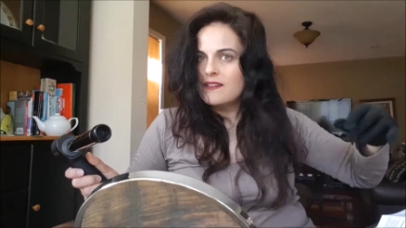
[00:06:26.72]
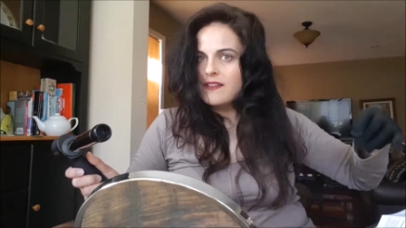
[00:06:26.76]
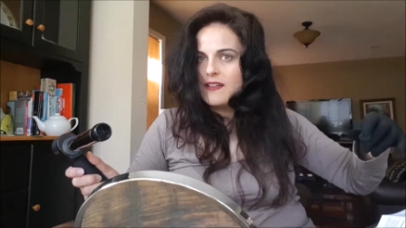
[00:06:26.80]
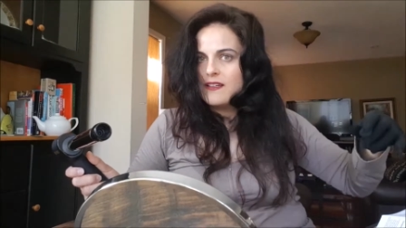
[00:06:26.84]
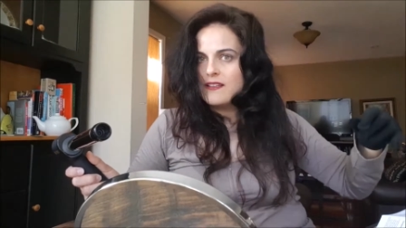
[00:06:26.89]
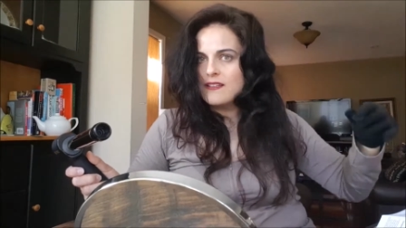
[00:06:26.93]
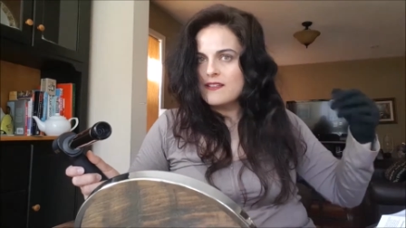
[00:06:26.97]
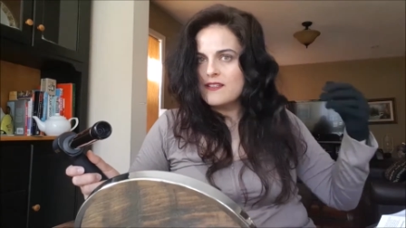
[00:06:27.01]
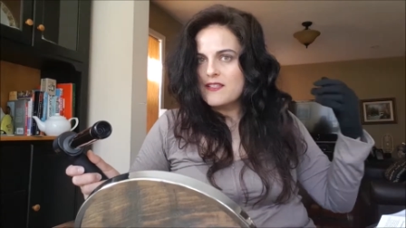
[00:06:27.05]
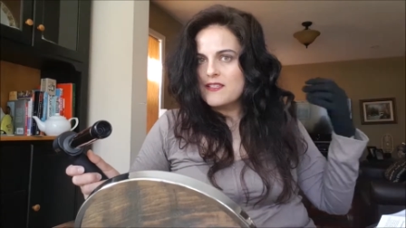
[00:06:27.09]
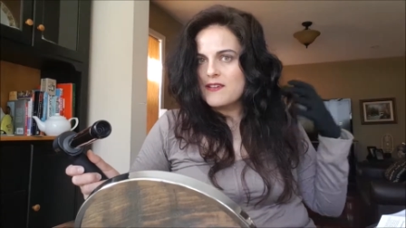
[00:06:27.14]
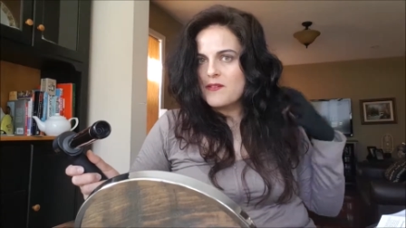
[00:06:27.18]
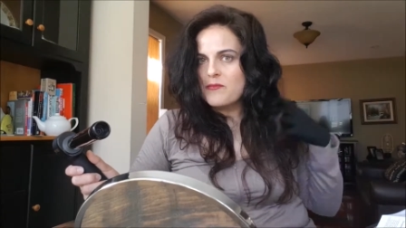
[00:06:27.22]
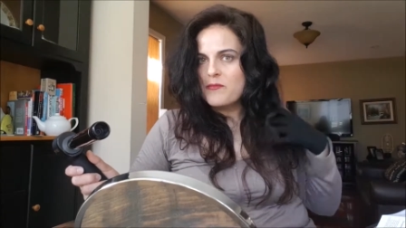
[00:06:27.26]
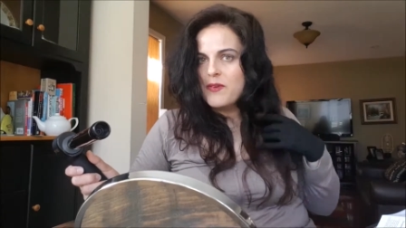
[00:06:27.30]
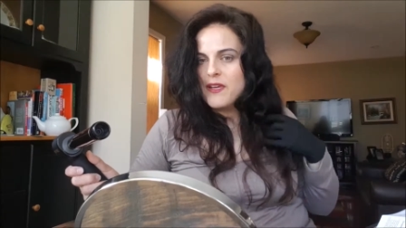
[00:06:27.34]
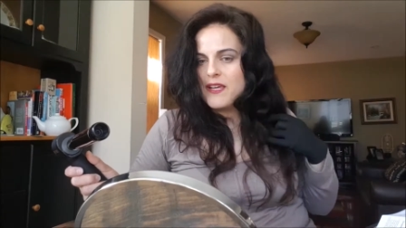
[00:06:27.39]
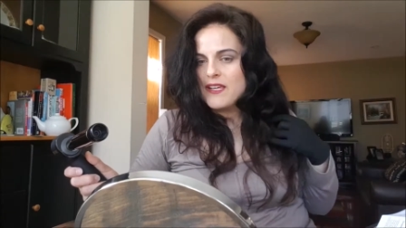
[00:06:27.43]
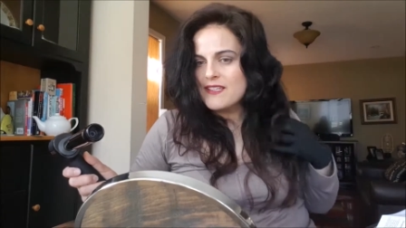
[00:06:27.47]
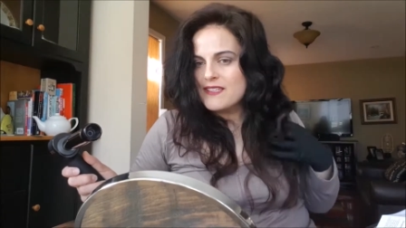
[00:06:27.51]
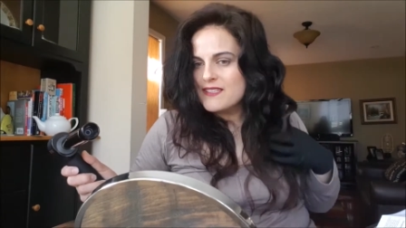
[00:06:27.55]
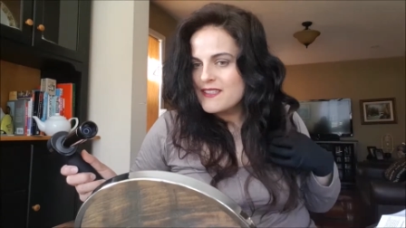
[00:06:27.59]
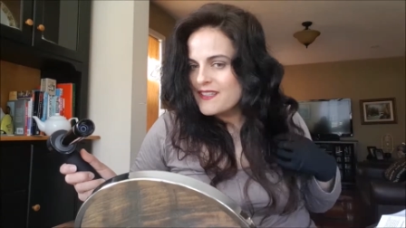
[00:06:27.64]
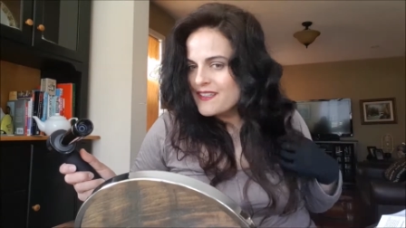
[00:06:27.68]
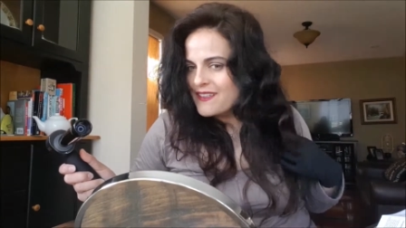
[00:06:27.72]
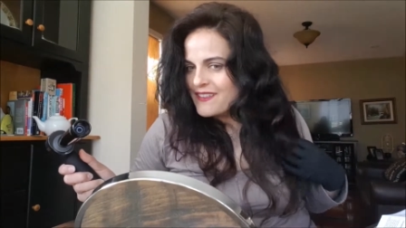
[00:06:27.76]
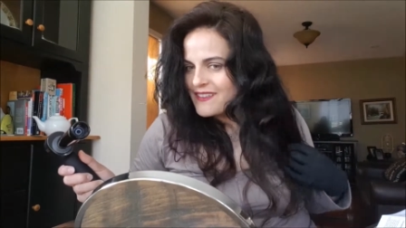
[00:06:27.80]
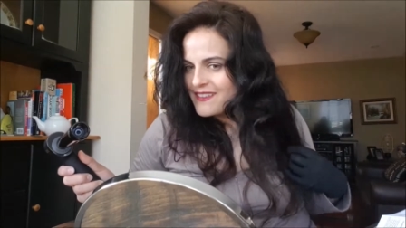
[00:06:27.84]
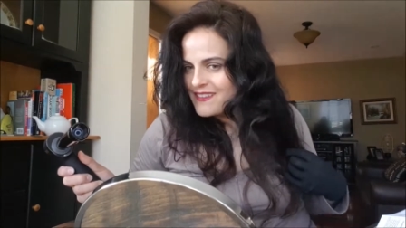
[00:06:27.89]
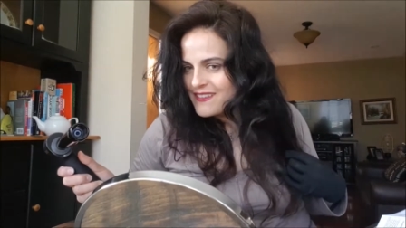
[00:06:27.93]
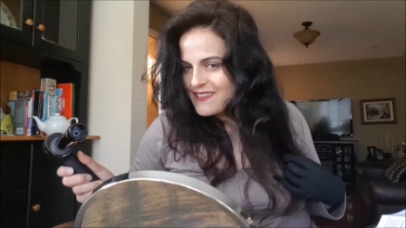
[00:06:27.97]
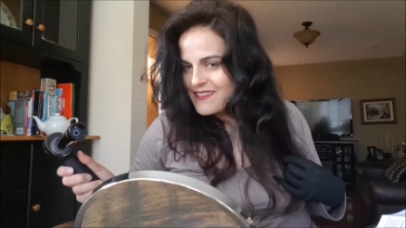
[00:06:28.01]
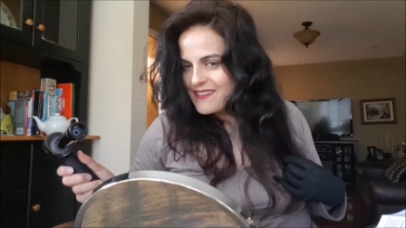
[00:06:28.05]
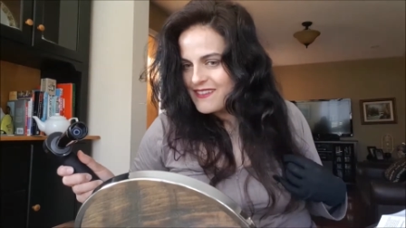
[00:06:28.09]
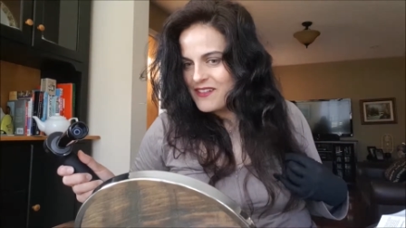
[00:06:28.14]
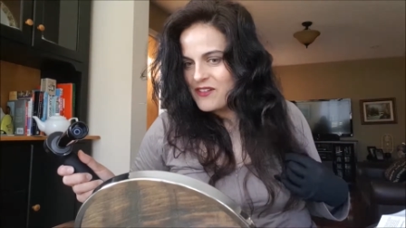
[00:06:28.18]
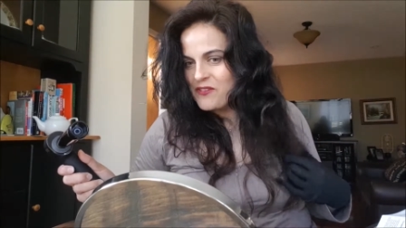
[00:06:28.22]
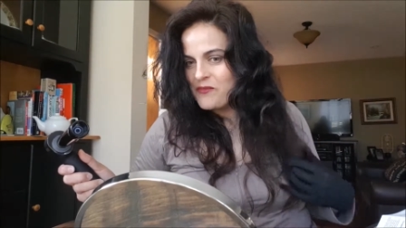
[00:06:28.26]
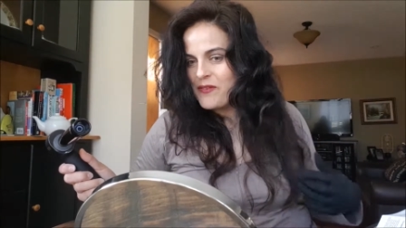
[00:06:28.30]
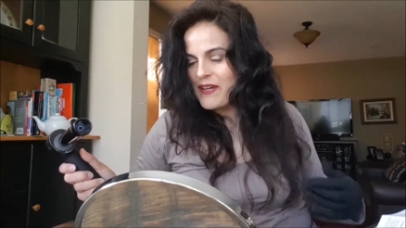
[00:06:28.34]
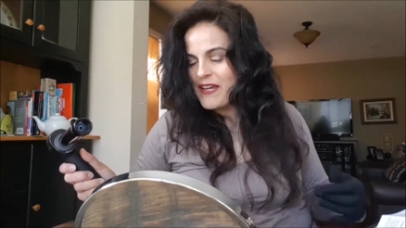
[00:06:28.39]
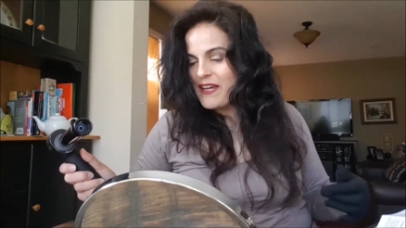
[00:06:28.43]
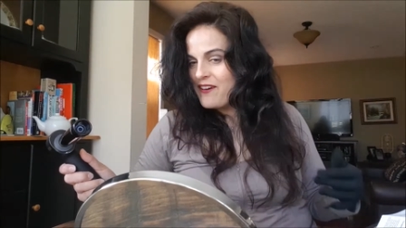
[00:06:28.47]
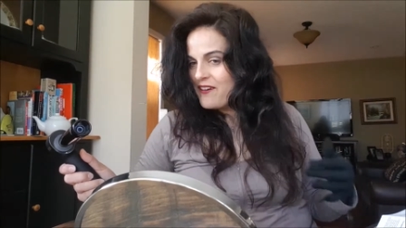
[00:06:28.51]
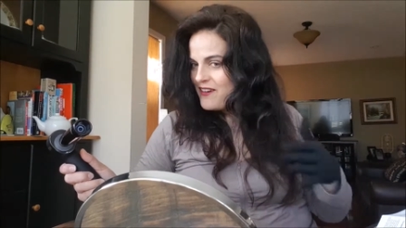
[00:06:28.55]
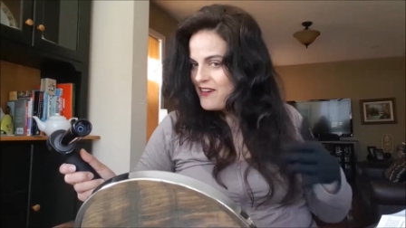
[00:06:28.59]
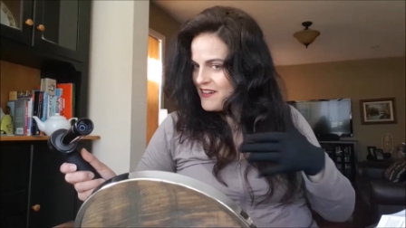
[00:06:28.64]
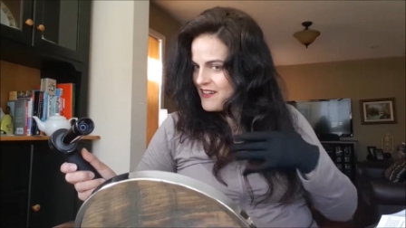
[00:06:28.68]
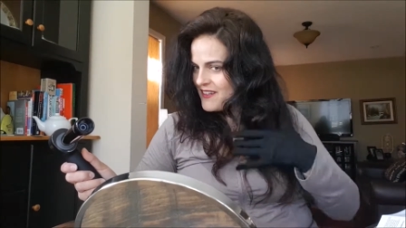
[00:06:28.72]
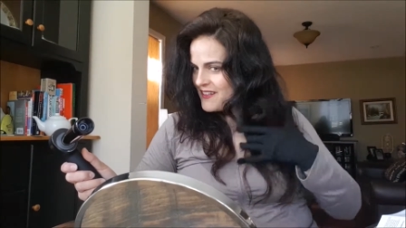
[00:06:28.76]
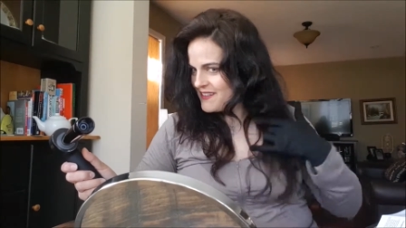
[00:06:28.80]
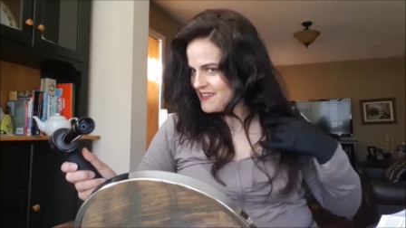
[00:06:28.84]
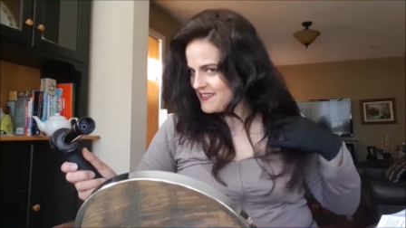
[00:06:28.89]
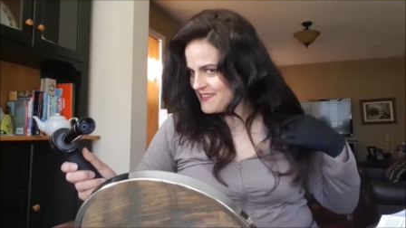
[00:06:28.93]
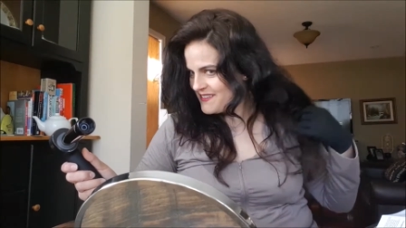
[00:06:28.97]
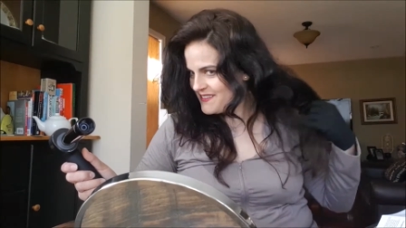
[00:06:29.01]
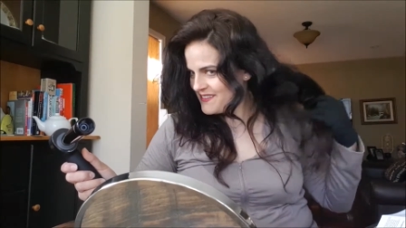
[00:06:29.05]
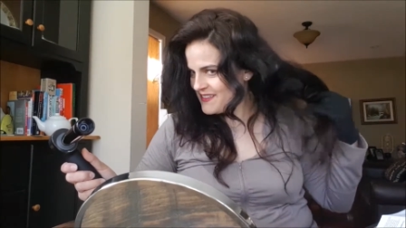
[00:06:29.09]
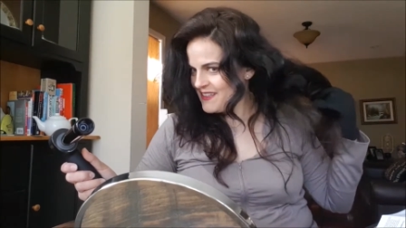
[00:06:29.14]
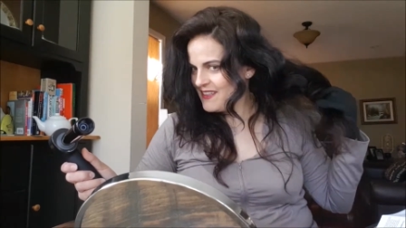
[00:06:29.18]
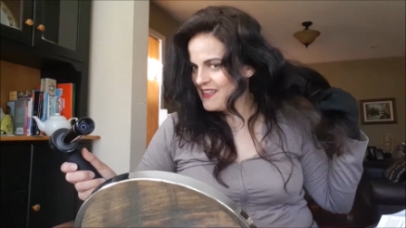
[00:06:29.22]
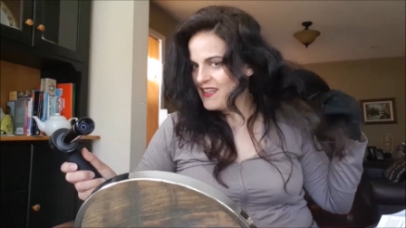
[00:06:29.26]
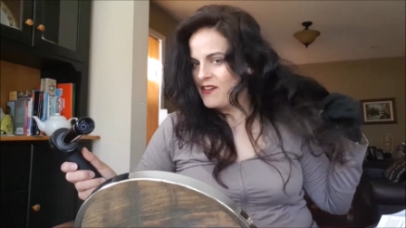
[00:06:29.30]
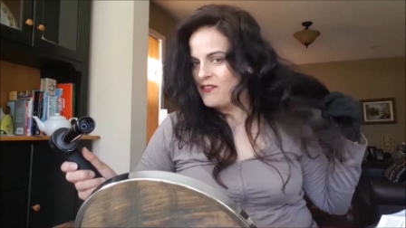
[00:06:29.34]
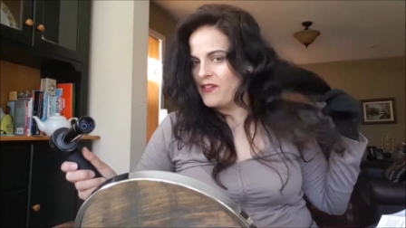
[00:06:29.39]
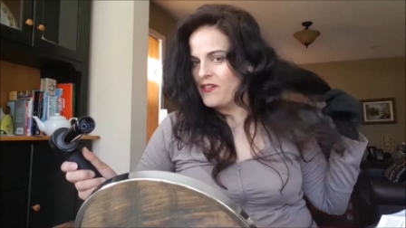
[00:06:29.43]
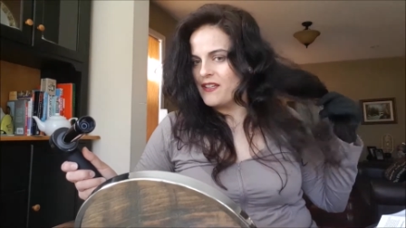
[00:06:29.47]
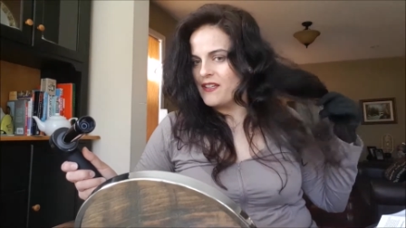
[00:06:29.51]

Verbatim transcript: That looks amazing. Oh my god, I love